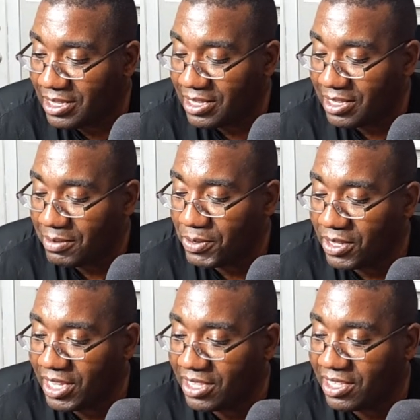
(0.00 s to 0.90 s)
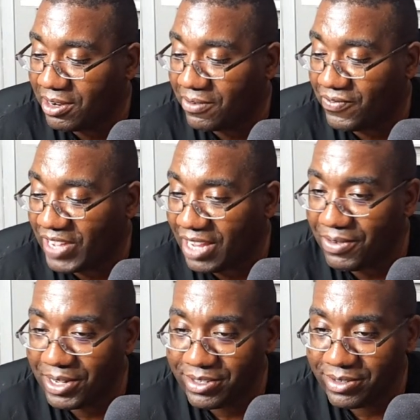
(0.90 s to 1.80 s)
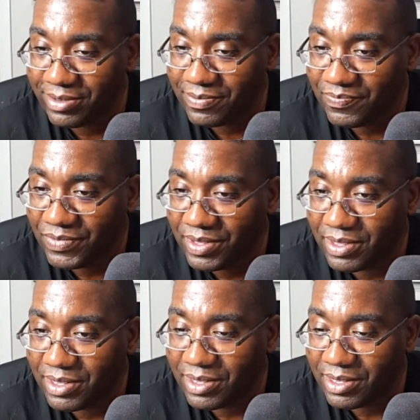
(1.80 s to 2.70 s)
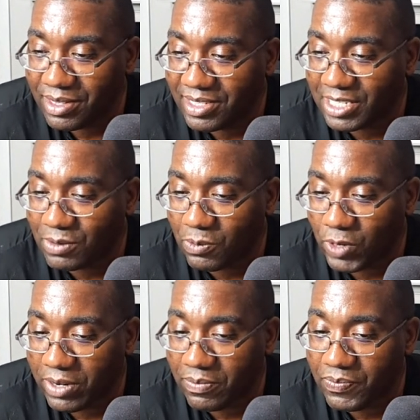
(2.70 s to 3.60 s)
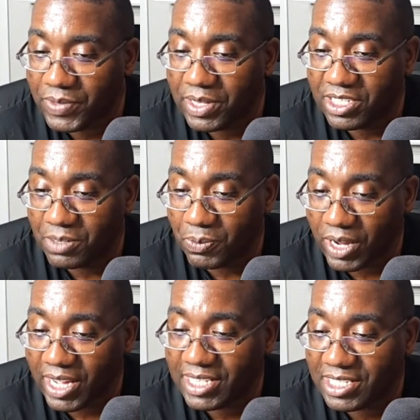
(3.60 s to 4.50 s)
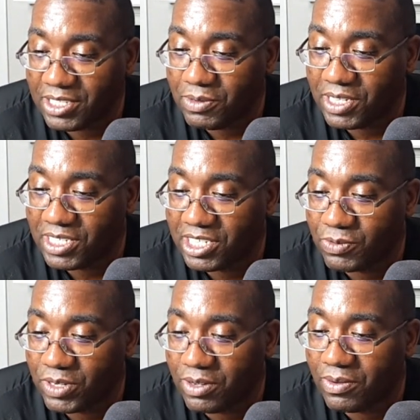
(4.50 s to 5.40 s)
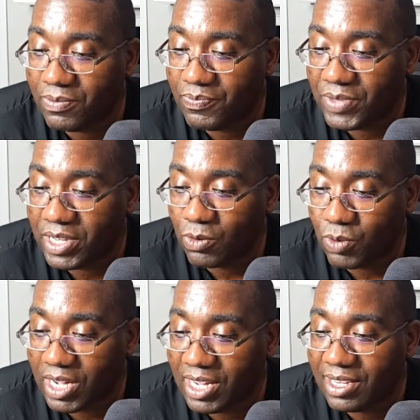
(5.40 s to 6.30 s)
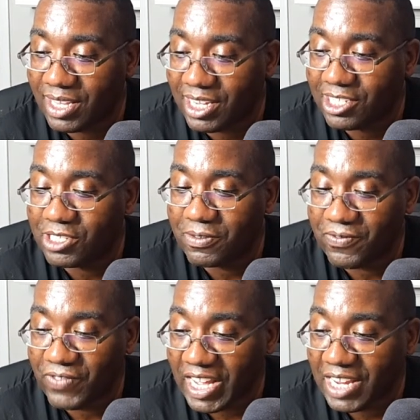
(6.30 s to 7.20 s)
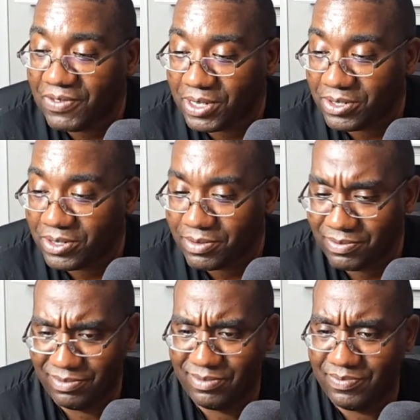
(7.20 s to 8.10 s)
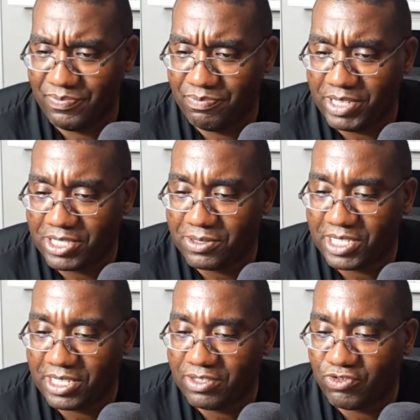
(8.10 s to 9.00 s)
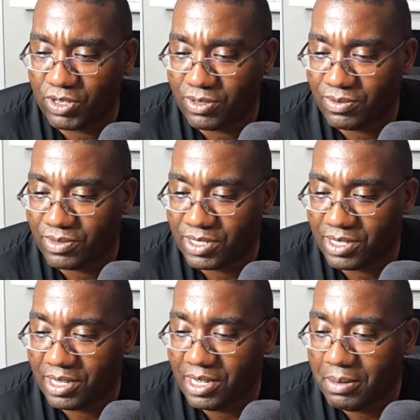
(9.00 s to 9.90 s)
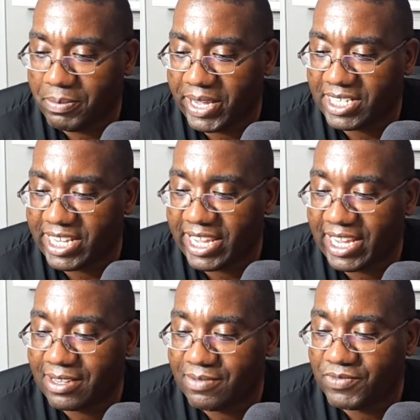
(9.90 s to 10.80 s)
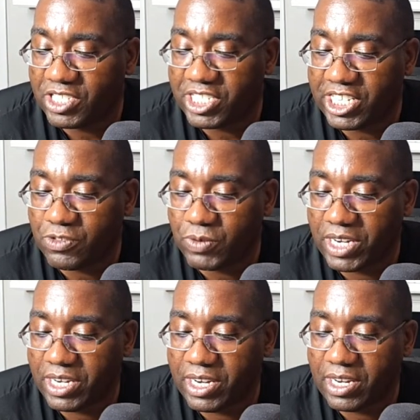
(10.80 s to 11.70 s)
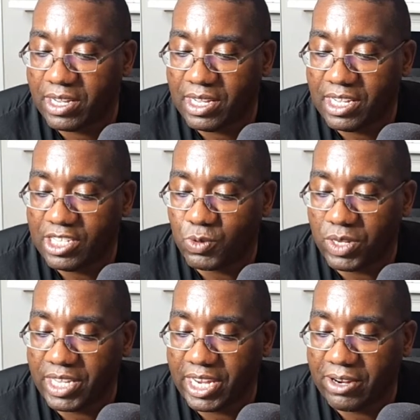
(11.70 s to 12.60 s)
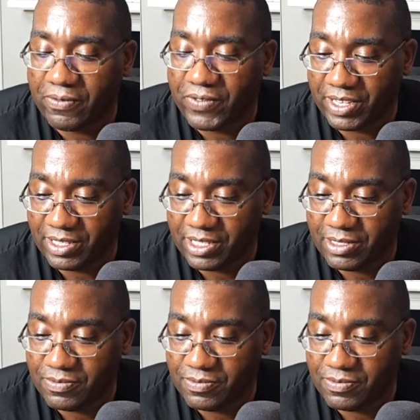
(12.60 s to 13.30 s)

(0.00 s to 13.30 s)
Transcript: Let me put a link there. 500? Because that's what I'm reading. Surprise in U.S. and Israel, Iran launched 500 missiles and drones. Big attack to saturate Israeli air defense.